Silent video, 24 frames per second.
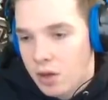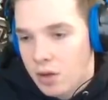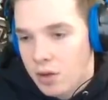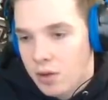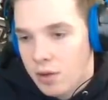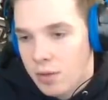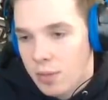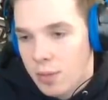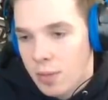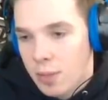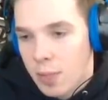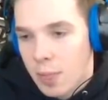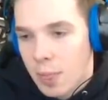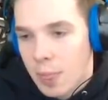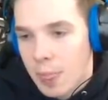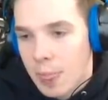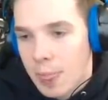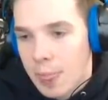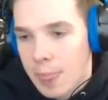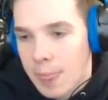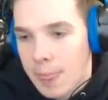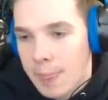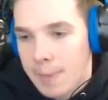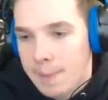
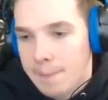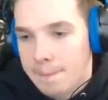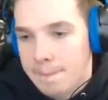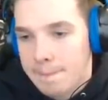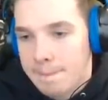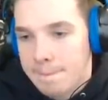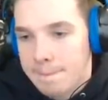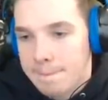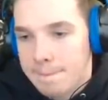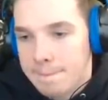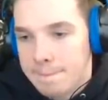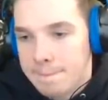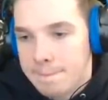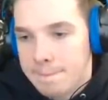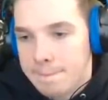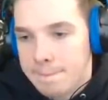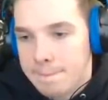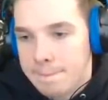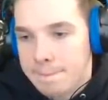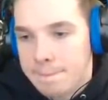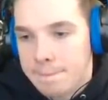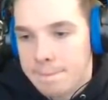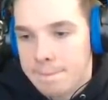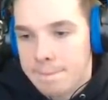
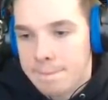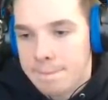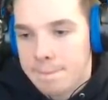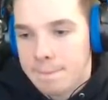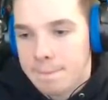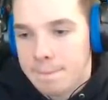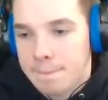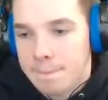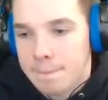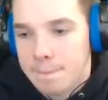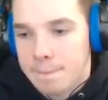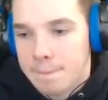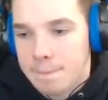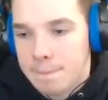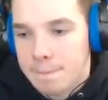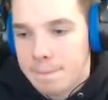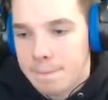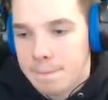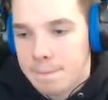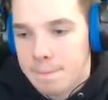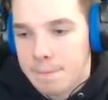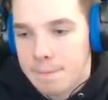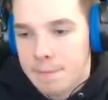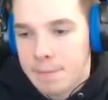
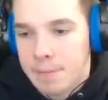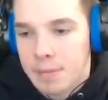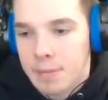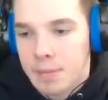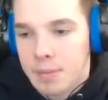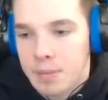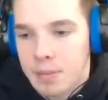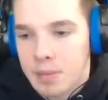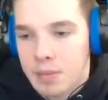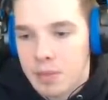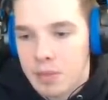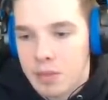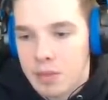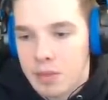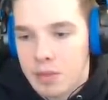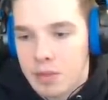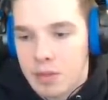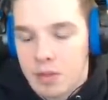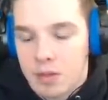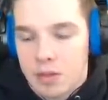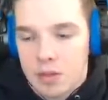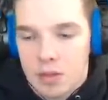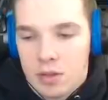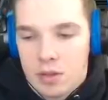
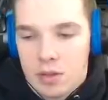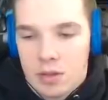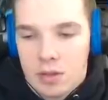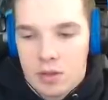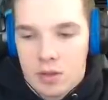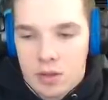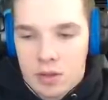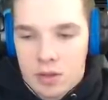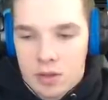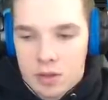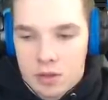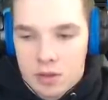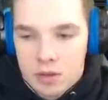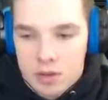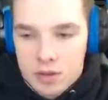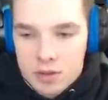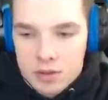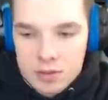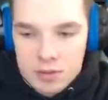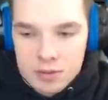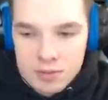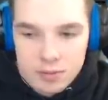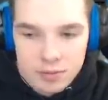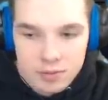
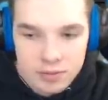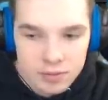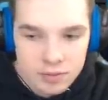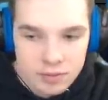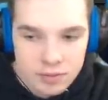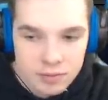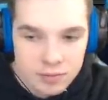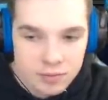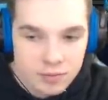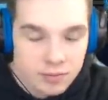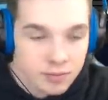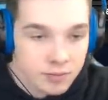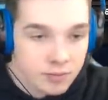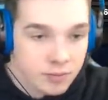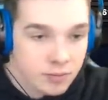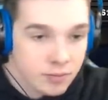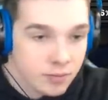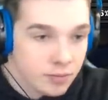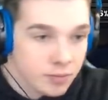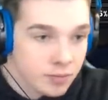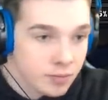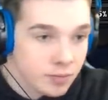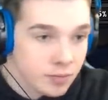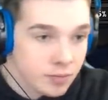
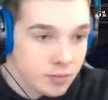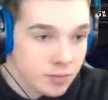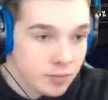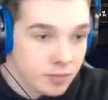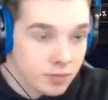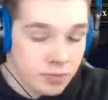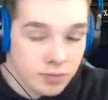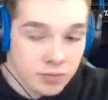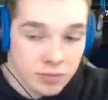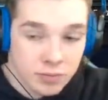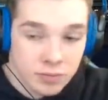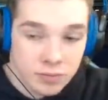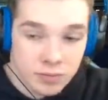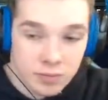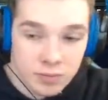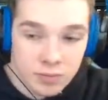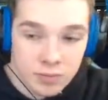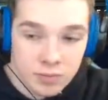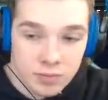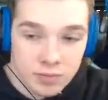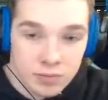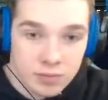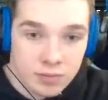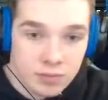
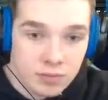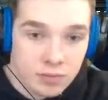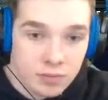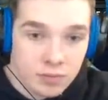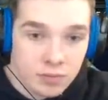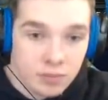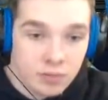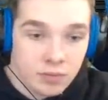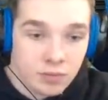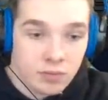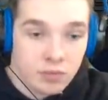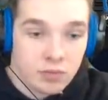(no one is talking)